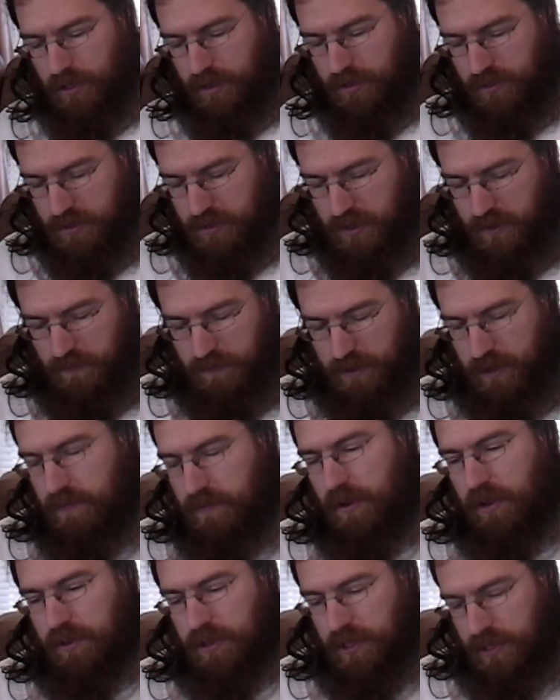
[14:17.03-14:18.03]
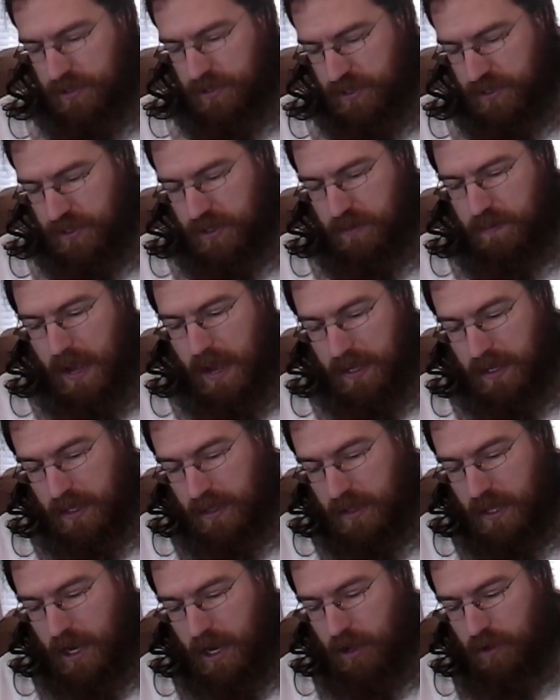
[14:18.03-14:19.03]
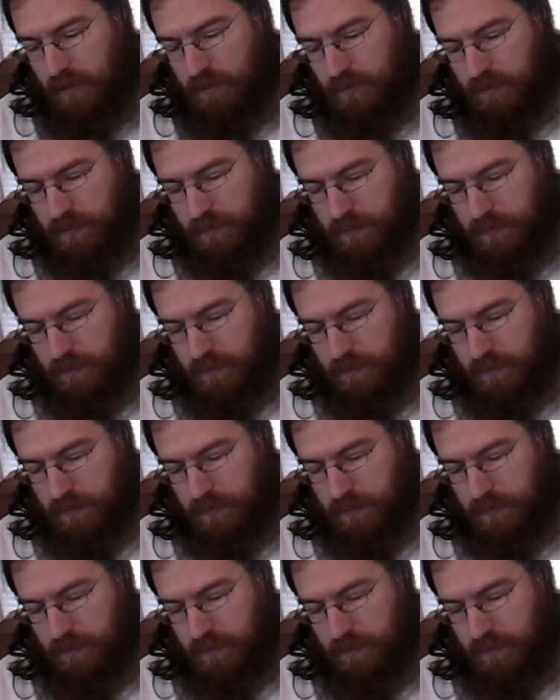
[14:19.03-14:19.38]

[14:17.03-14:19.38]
Certificate of authenticity back in there.